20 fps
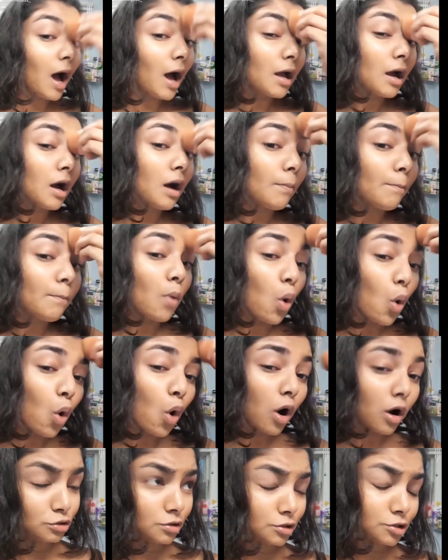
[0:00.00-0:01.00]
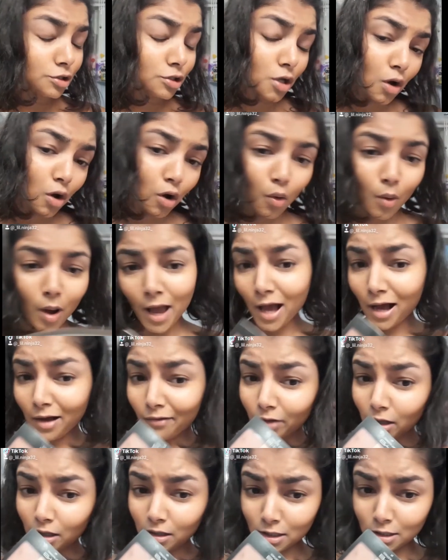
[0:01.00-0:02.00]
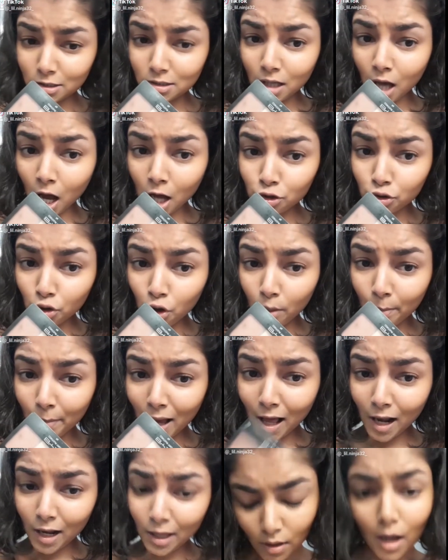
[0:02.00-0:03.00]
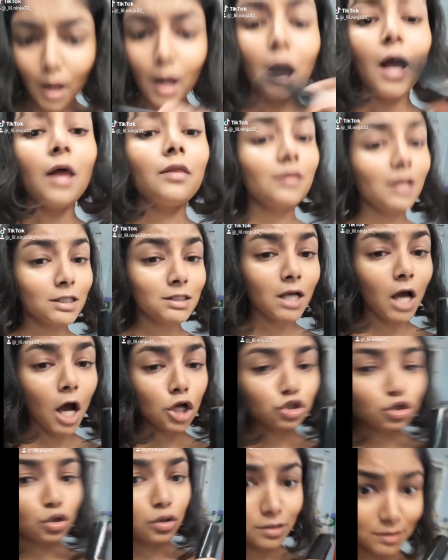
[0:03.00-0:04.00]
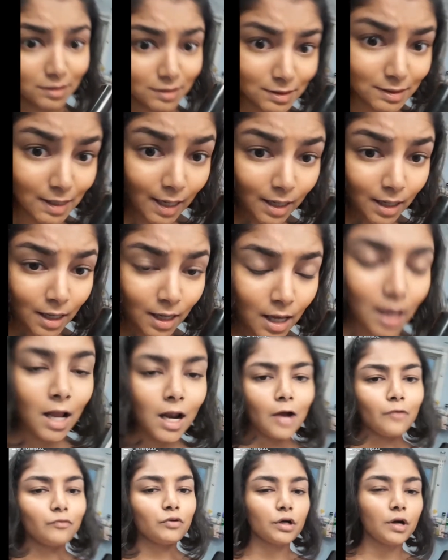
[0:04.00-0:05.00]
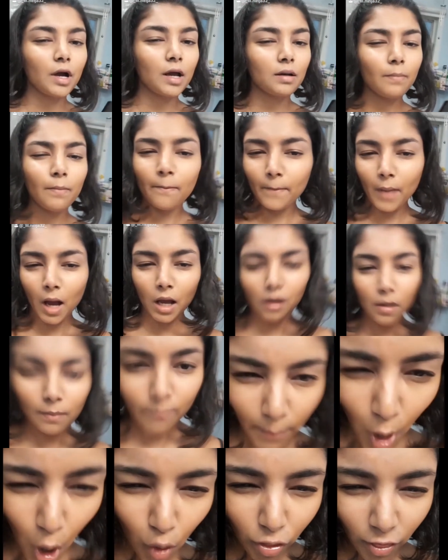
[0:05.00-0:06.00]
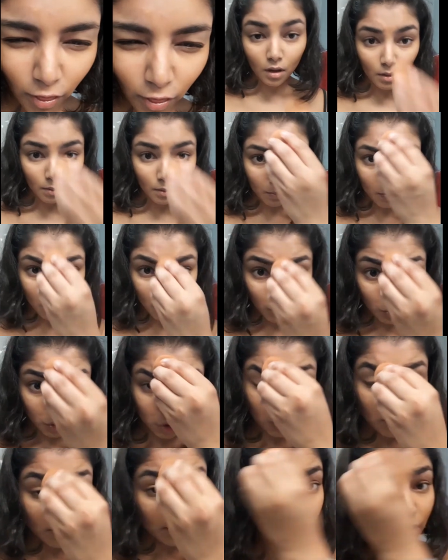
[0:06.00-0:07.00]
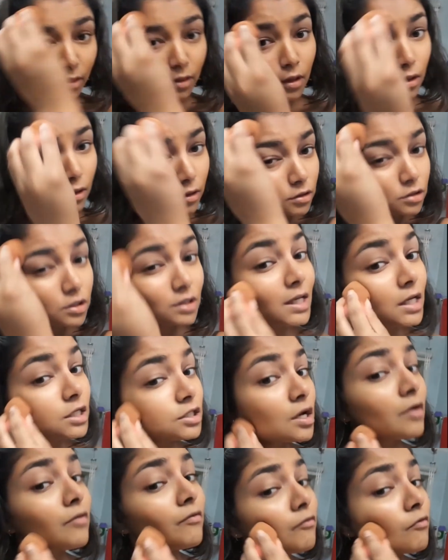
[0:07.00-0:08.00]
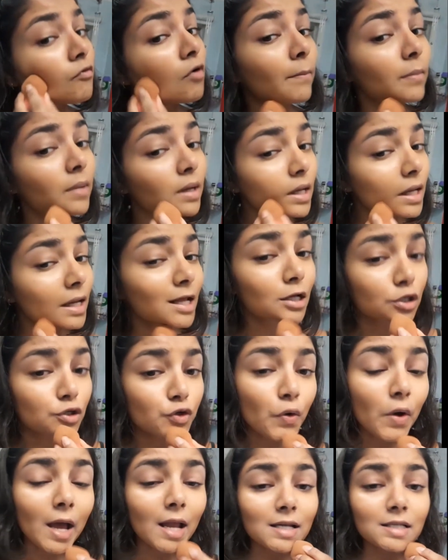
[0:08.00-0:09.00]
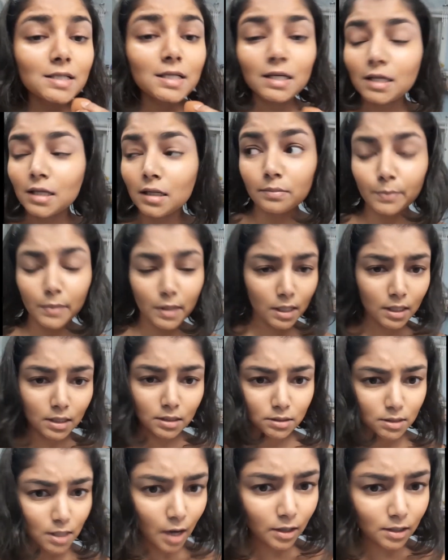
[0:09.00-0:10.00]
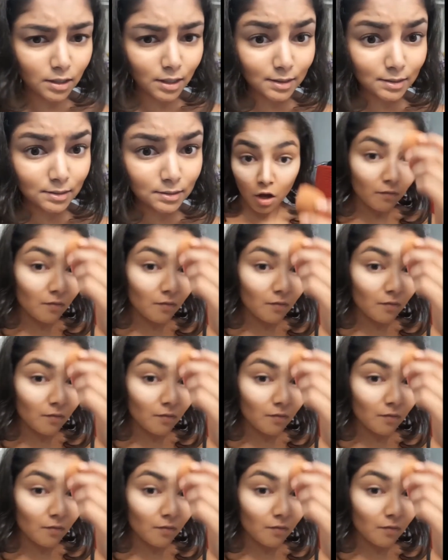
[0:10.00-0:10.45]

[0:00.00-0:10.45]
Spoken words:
I'm poor, so I have this contour palette and this contour stick. I regret buying both. I must warn you, the transition from beginning to end might be startling.